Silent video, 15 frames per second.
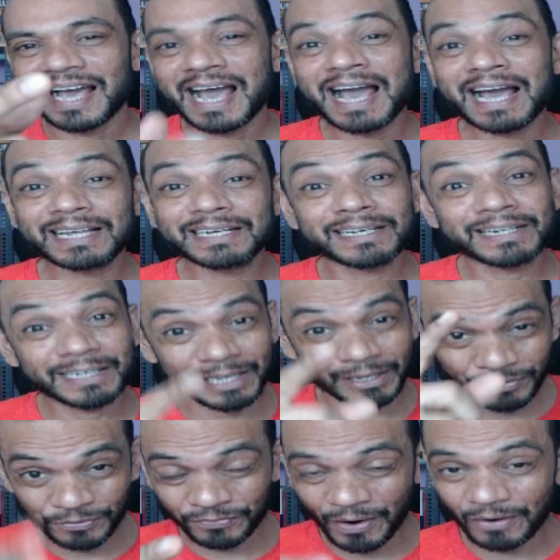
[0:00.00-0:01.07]
And
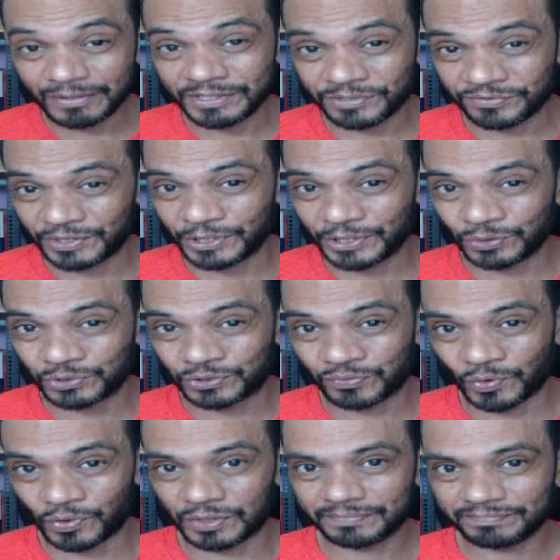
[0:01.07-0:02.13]
if you found this video
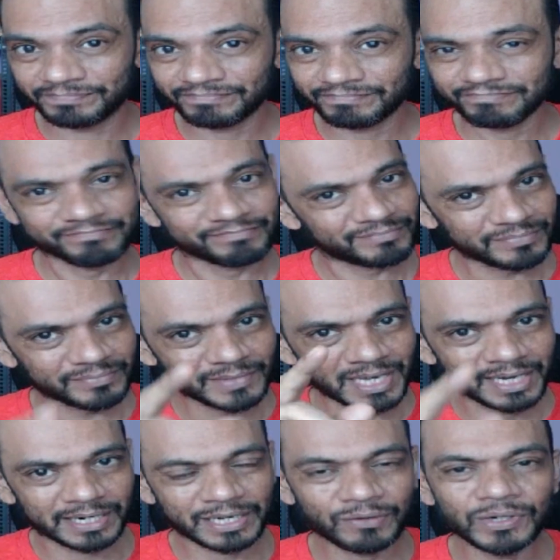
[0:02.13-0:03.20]
useful, I
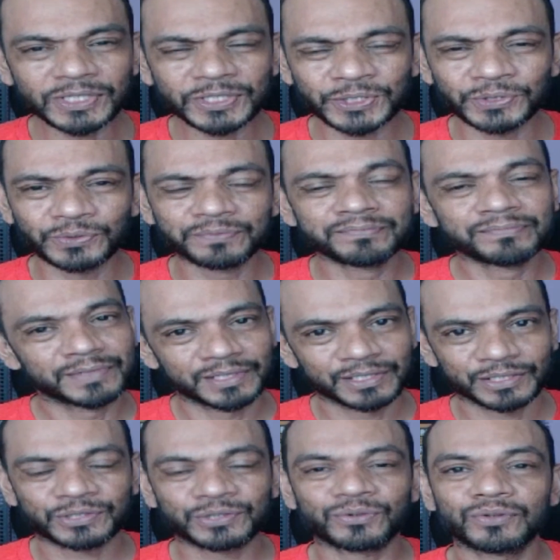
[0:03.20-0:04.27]
request you
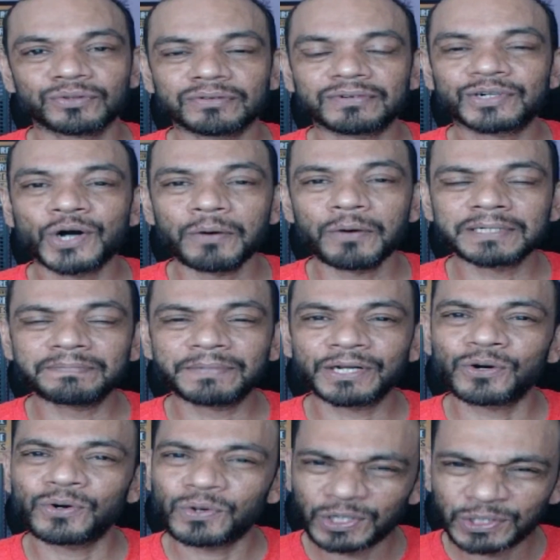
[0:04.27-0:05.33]
to comment
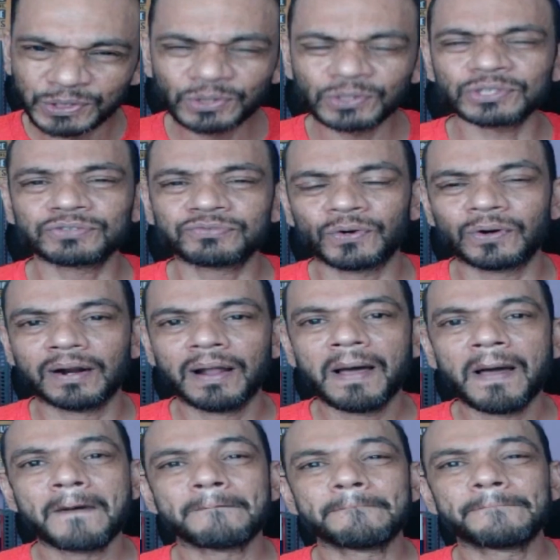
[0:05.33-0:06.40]
below useful,
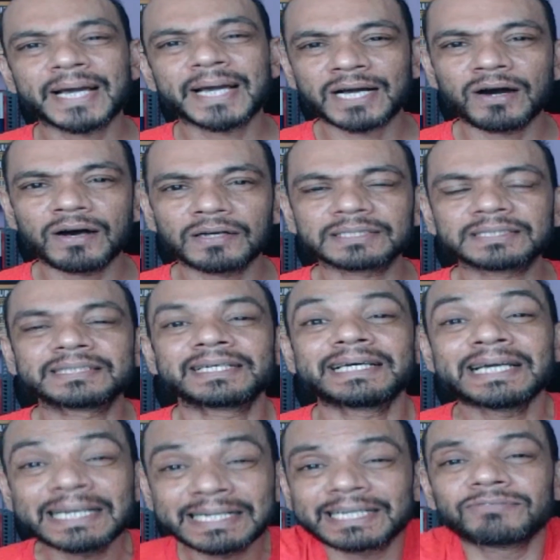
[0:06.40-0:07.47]
because
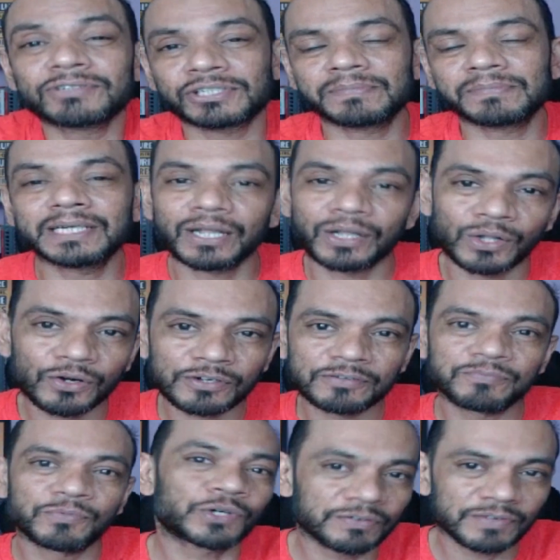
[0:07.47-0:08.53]
it gives me a lot
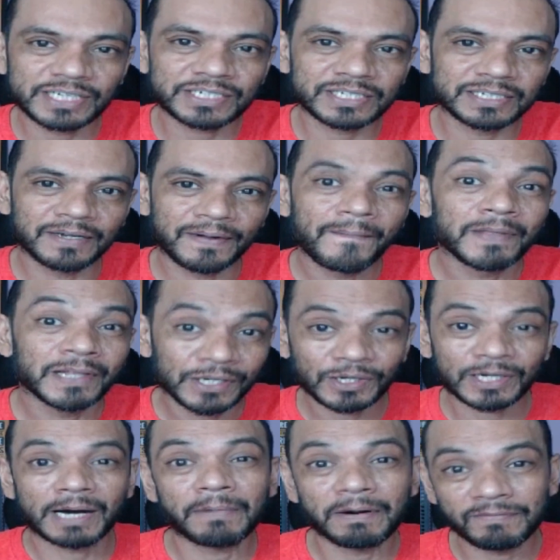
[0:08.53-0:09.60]
of motivation
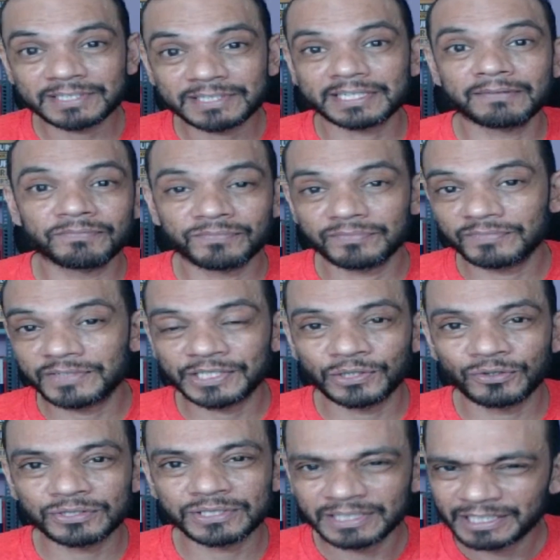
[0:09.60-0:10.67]
to come up with some
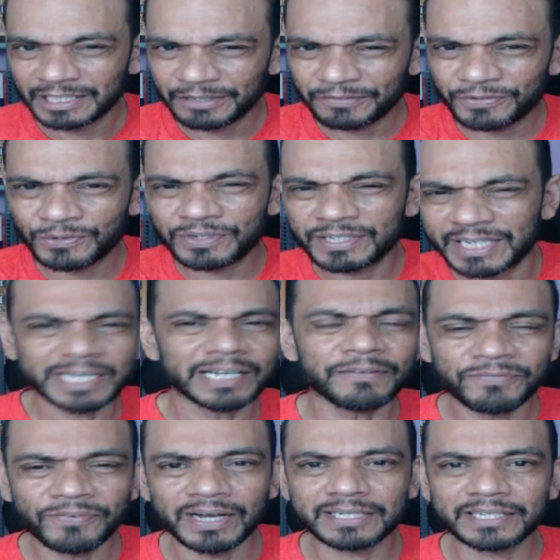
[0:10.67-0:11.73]
videos. If you
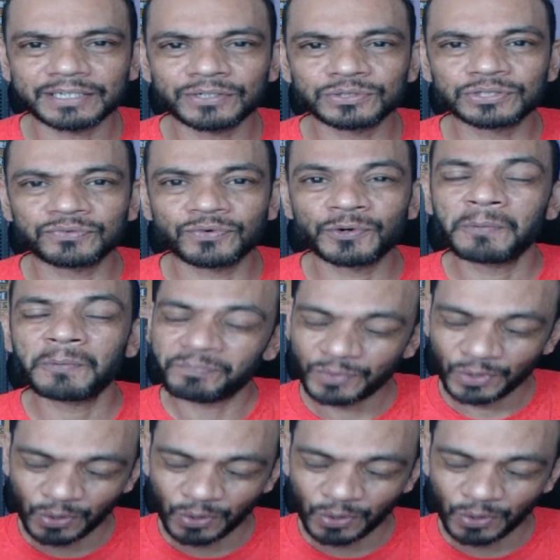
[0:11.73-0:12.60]
didn't find it useful,